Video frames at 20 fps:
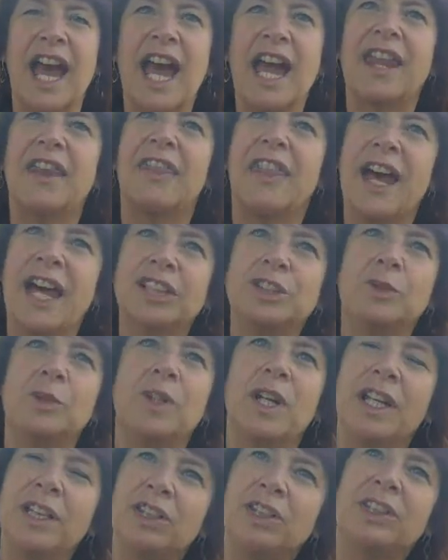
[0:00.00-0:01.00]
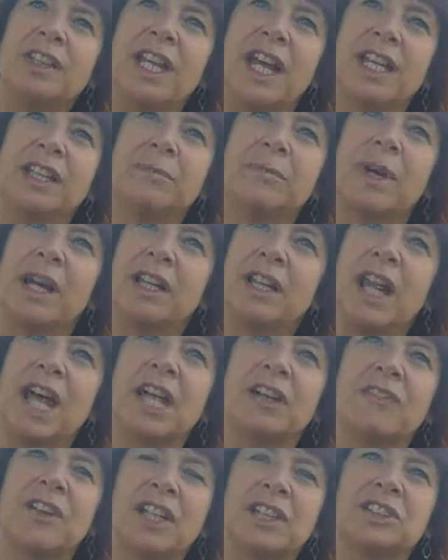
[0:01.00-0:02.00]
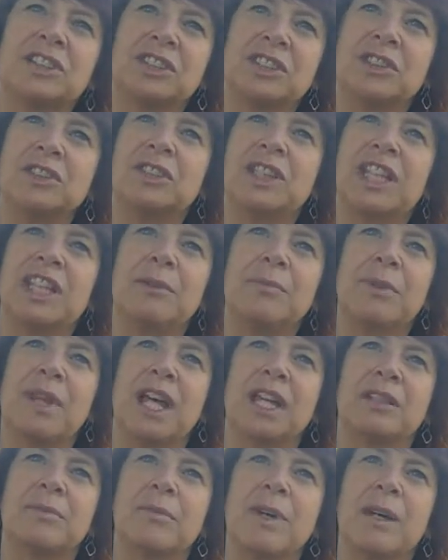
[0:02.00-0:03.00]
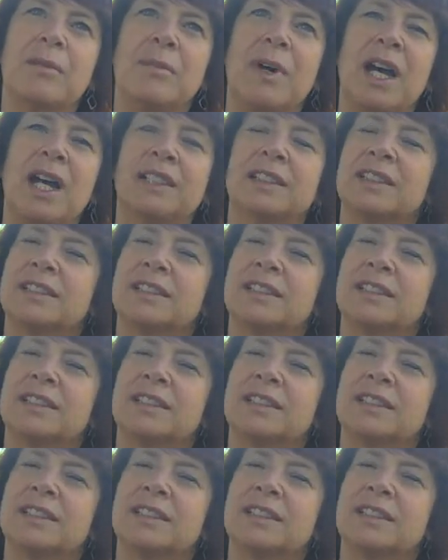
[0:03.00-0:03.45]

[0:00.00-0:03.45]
And that's what I looked at in my life. I still keep that in my mind.